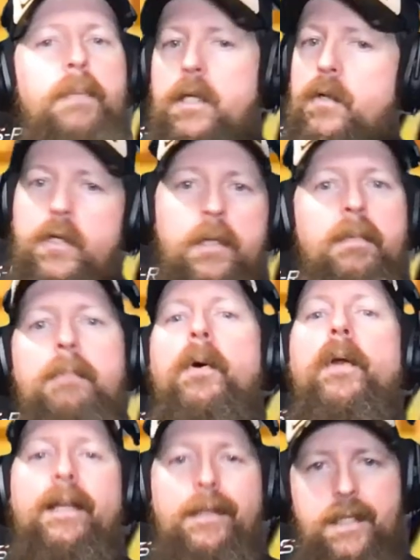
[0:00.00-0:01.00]
be you shouldn't be
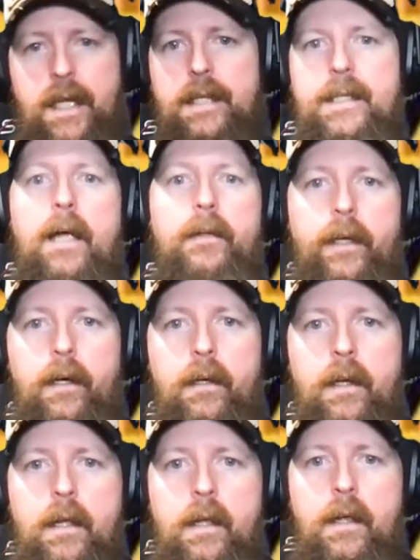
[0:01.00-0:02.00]
putting designs out there